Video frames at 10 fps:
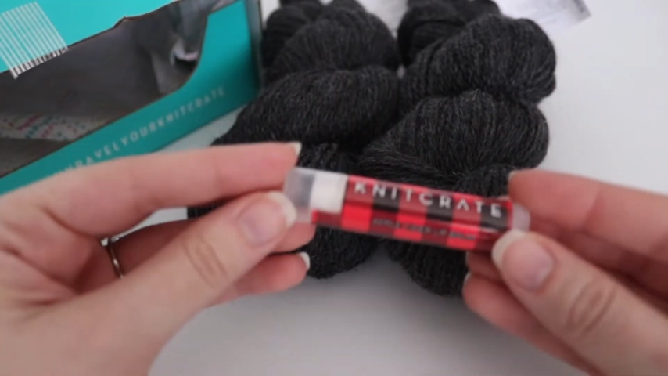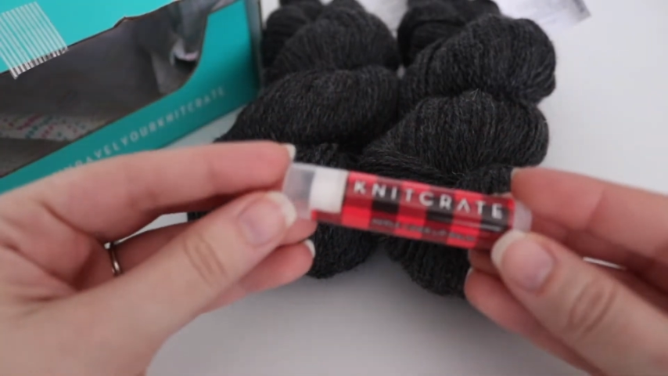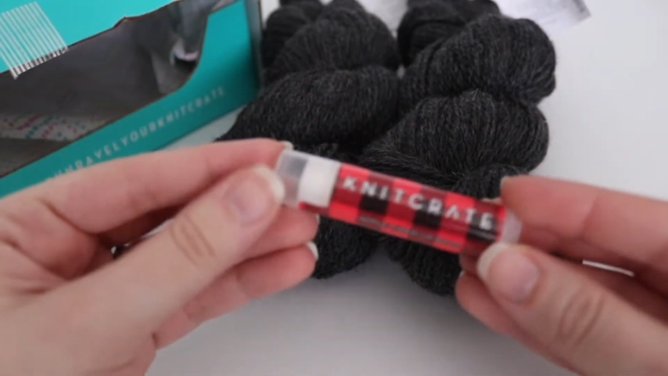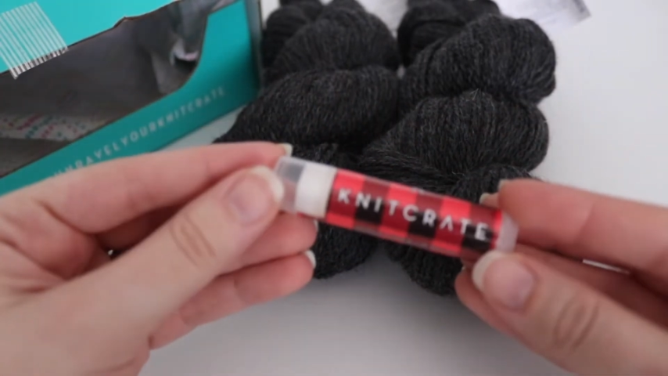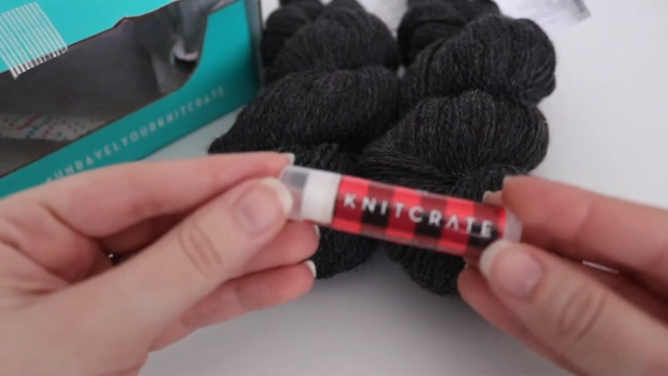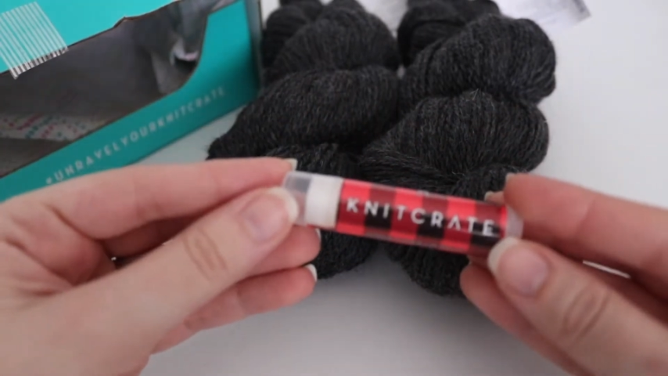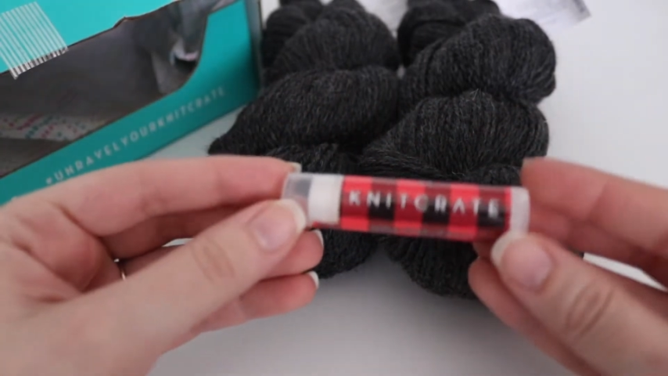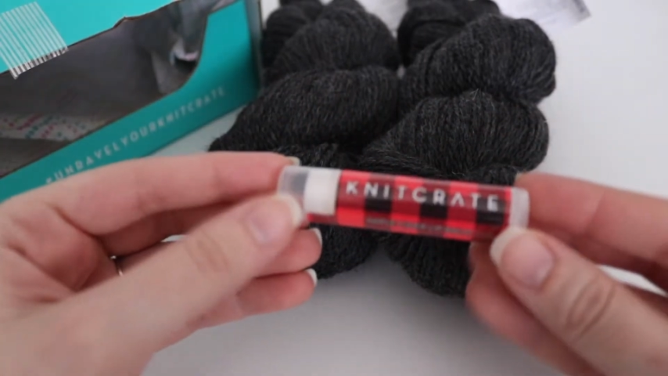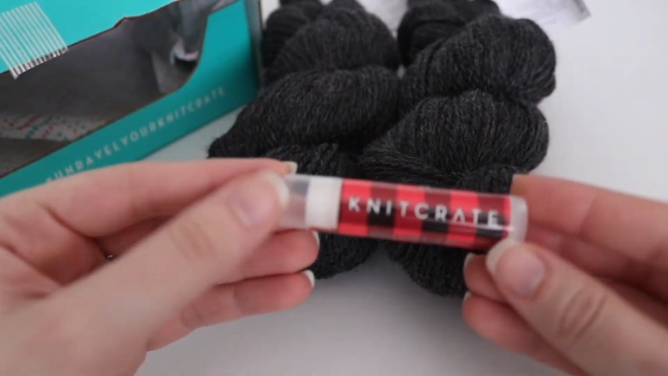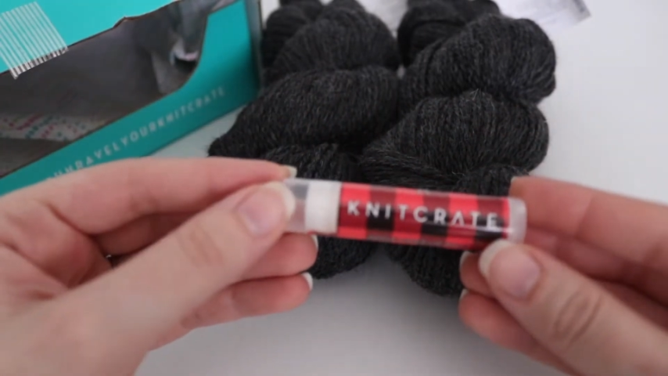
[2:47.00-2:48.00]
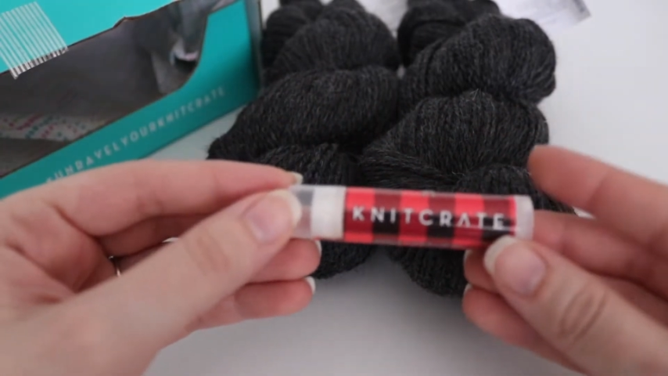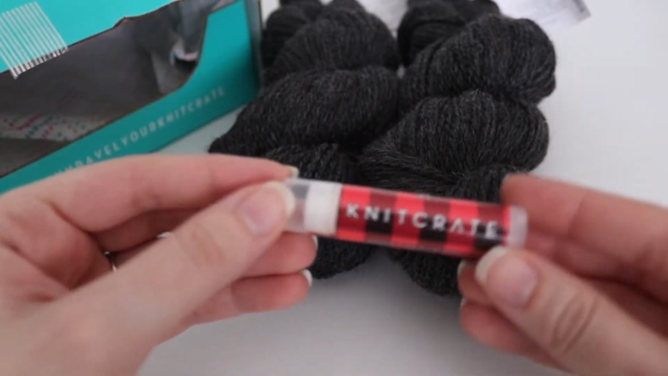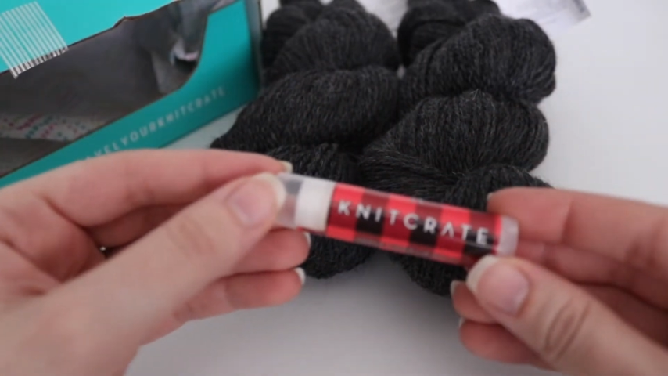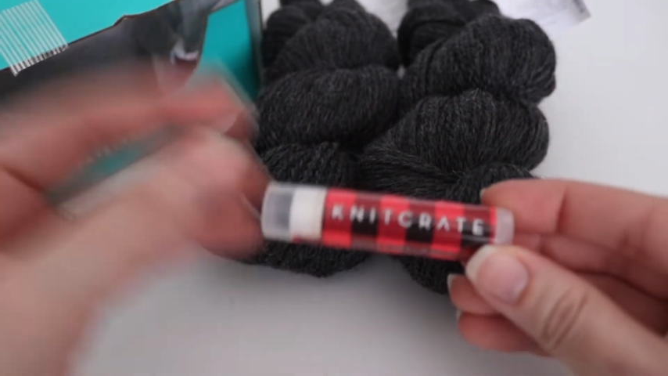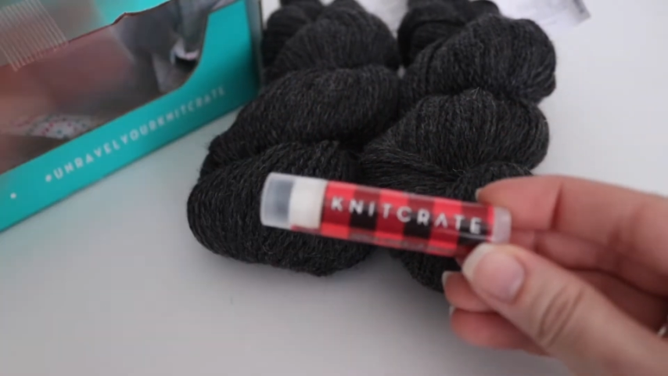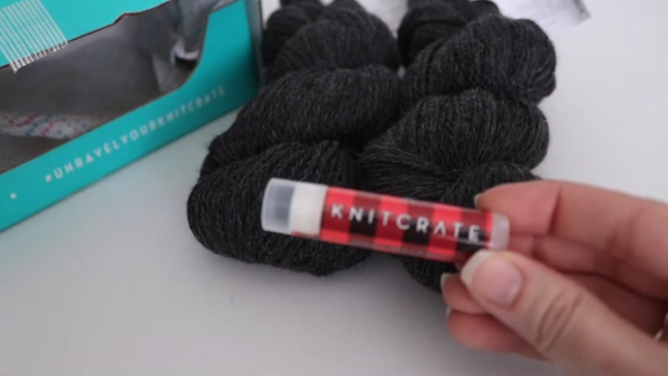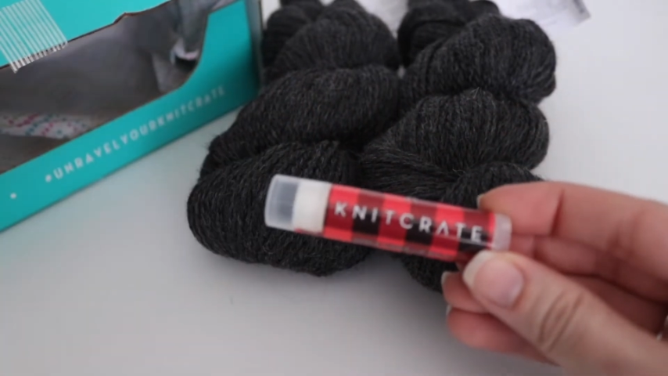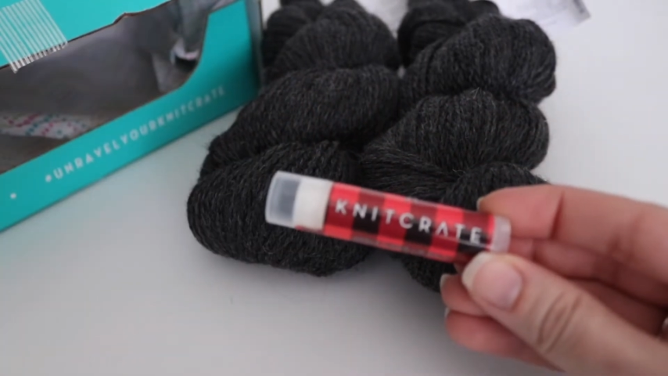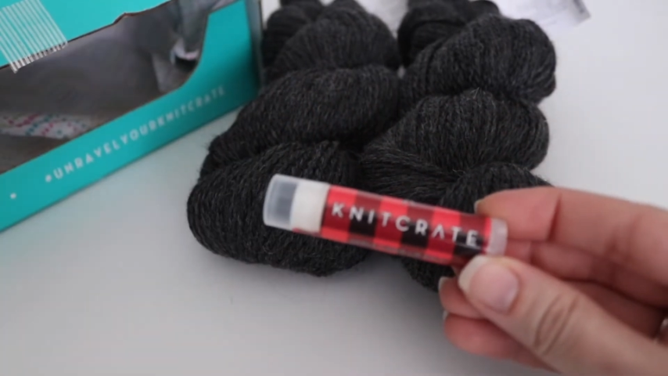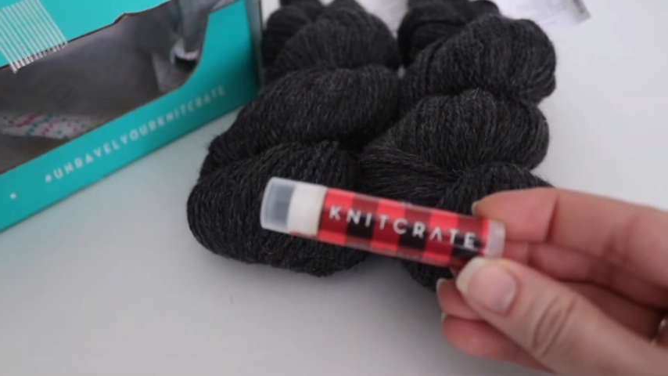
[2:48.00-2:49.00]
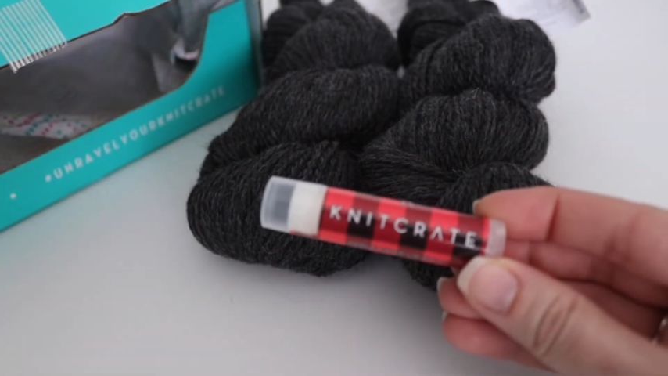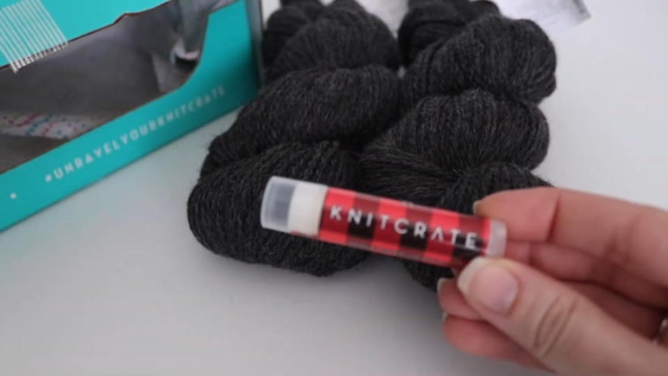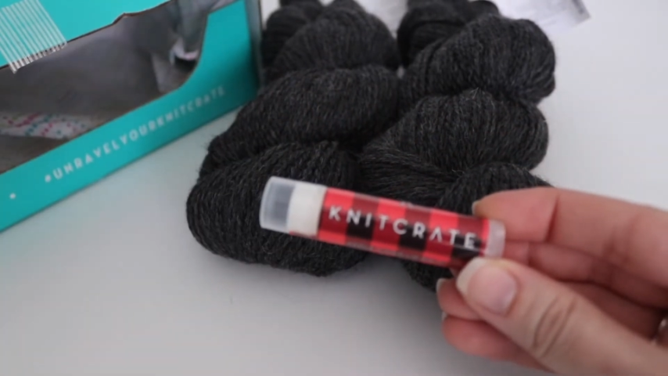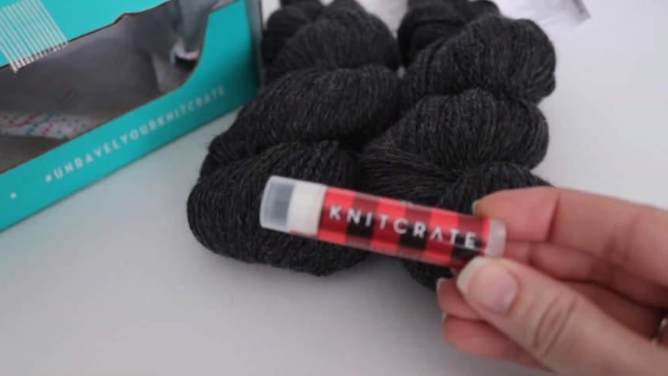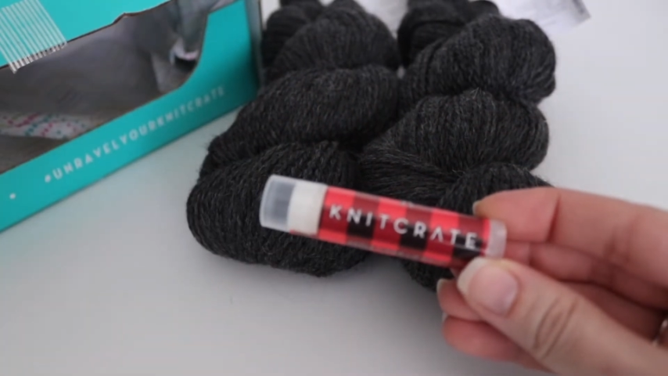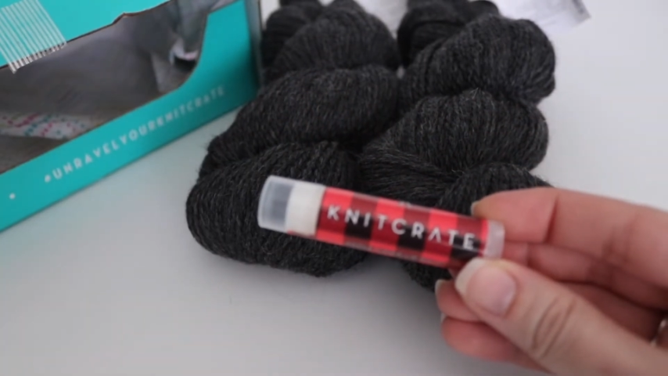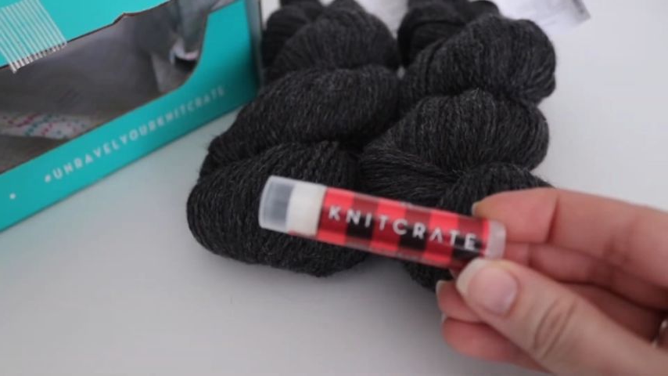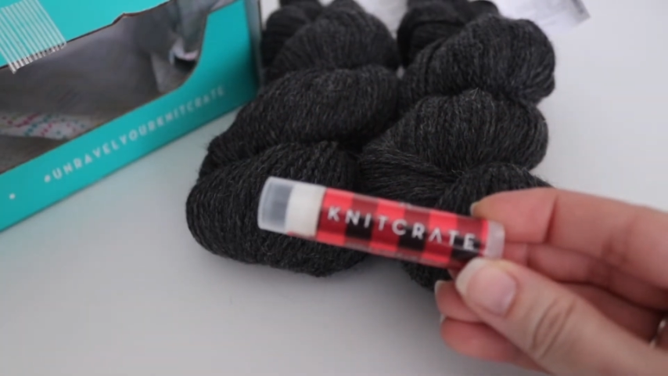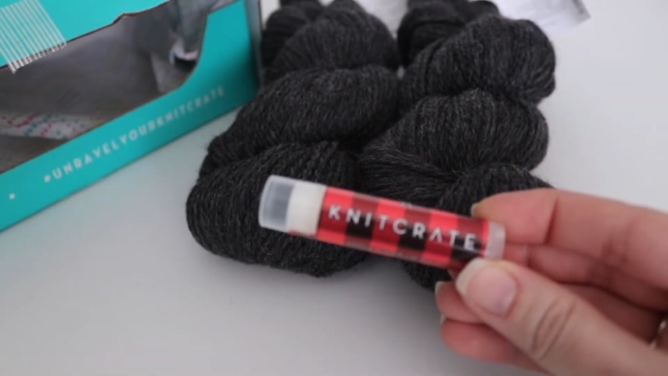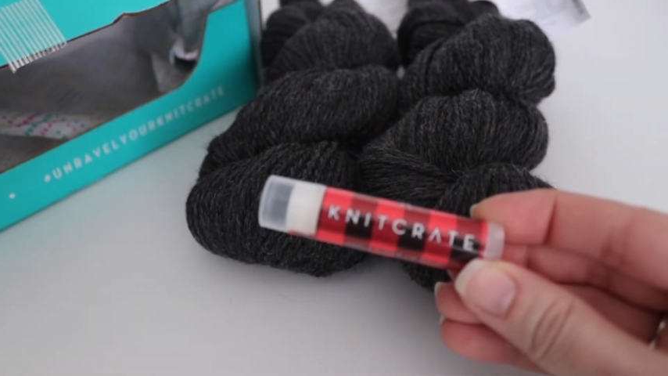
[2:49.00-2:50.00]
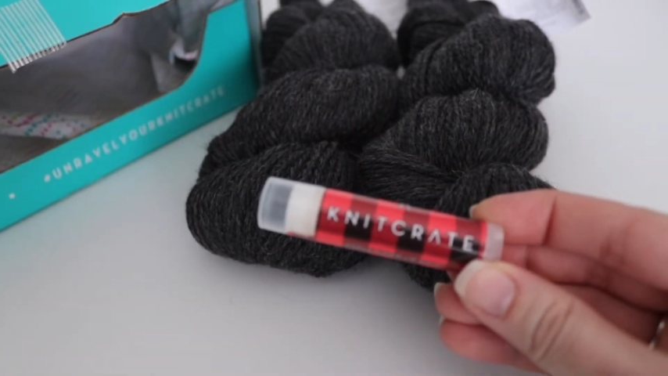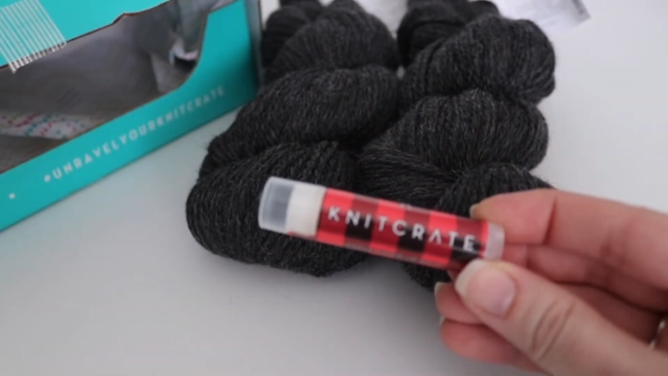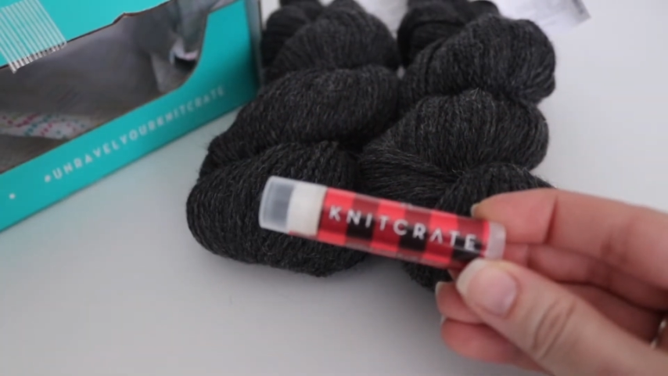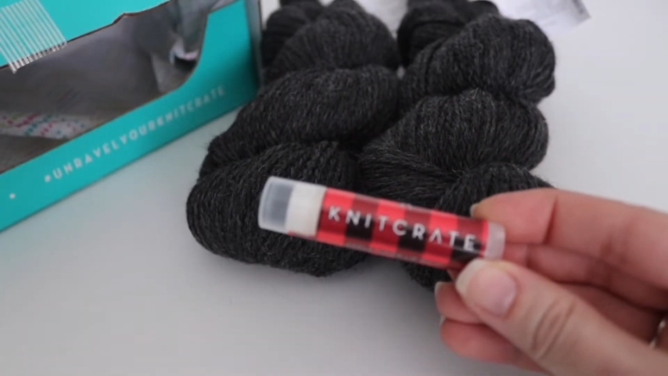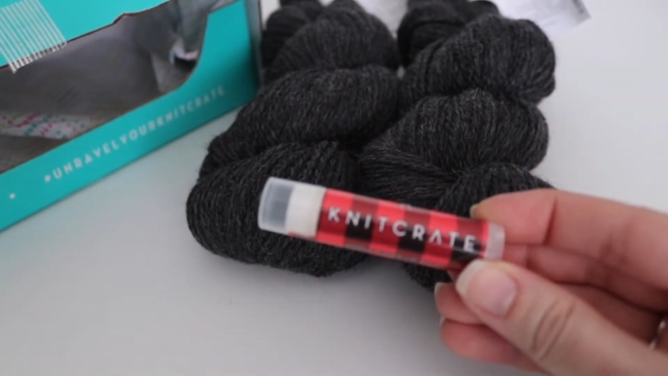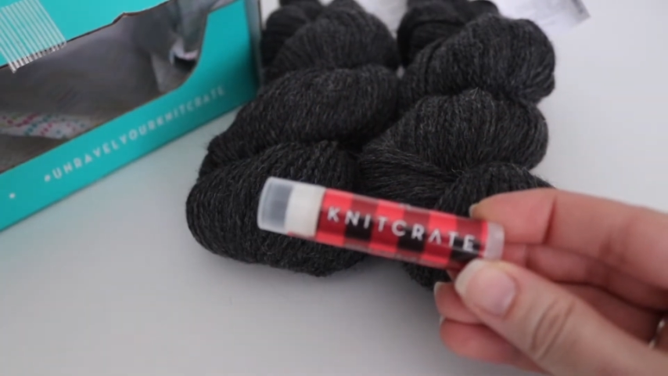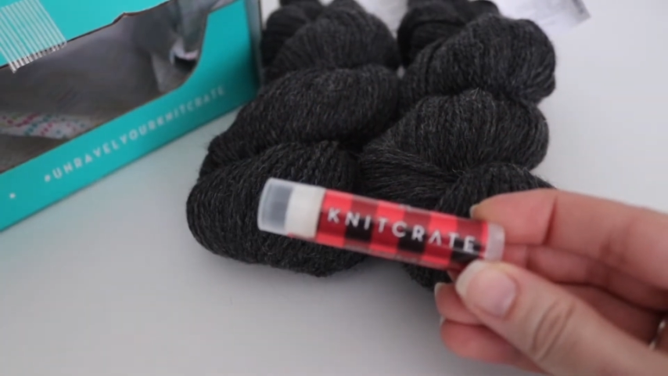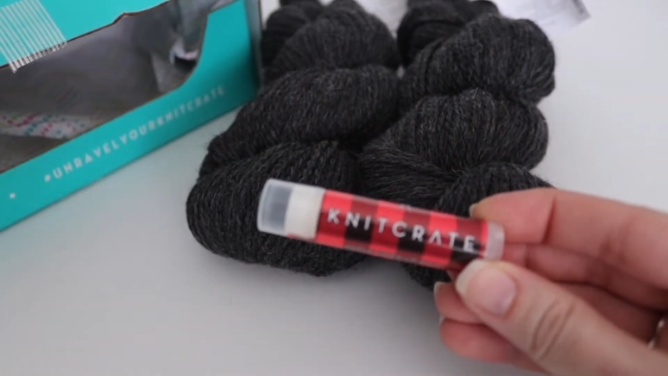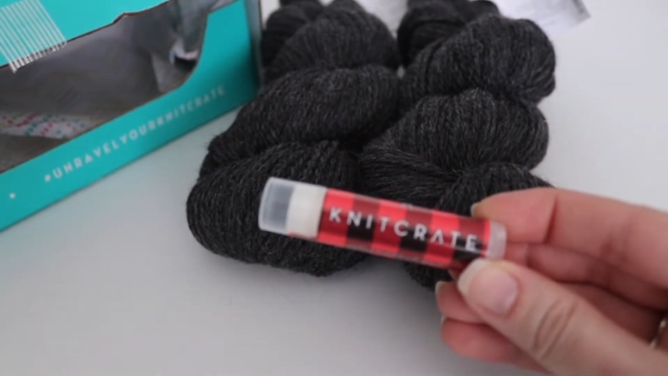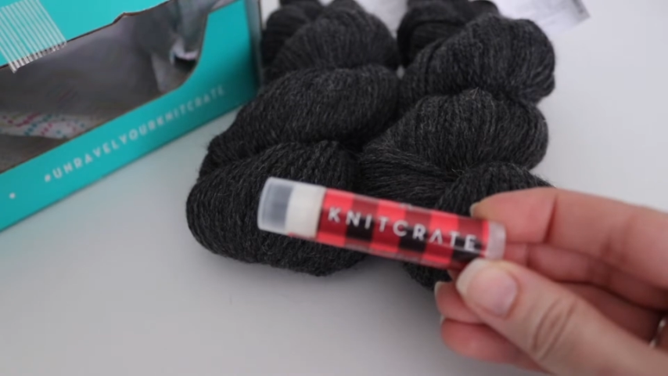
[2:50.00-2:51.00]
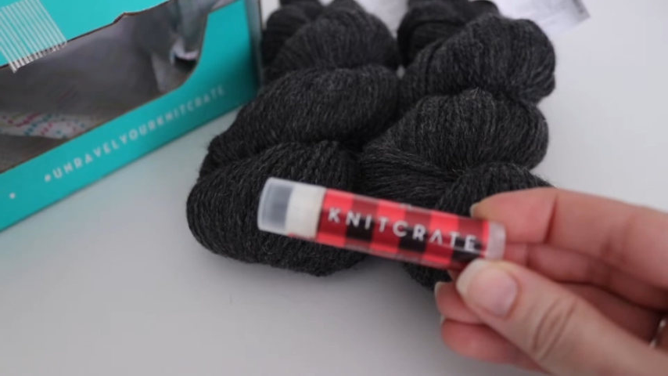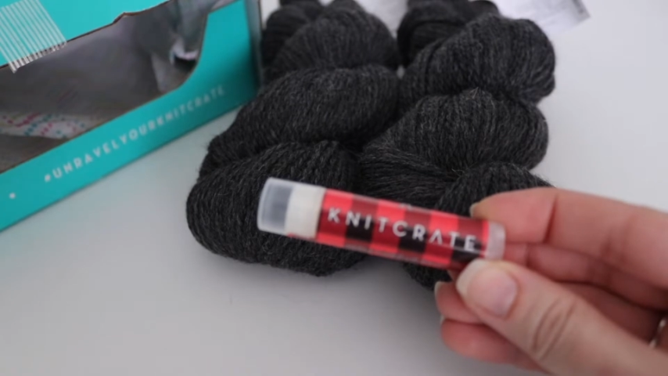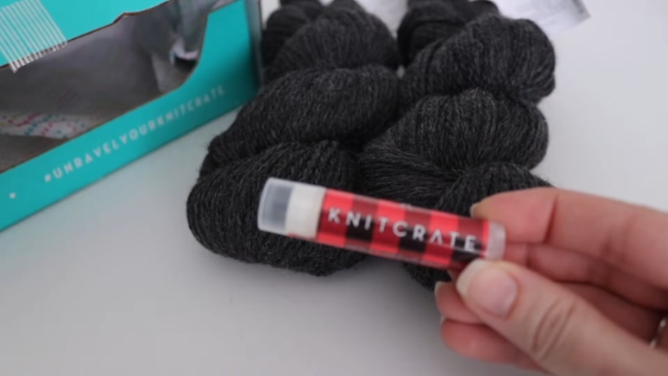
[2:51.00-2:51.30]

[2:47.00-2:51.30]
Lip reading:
(no speaker visible)